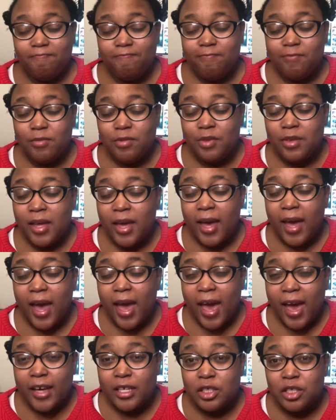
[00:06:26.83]
the
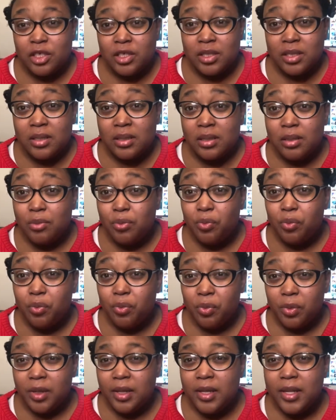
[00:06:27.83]
action
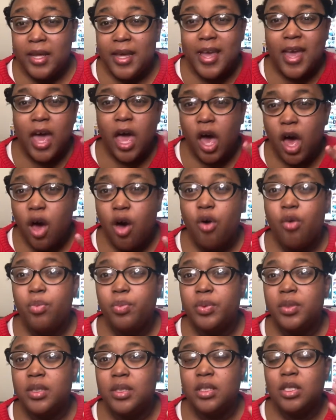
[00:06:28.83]
really
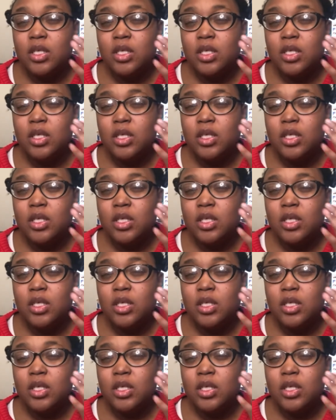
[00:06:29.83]
helps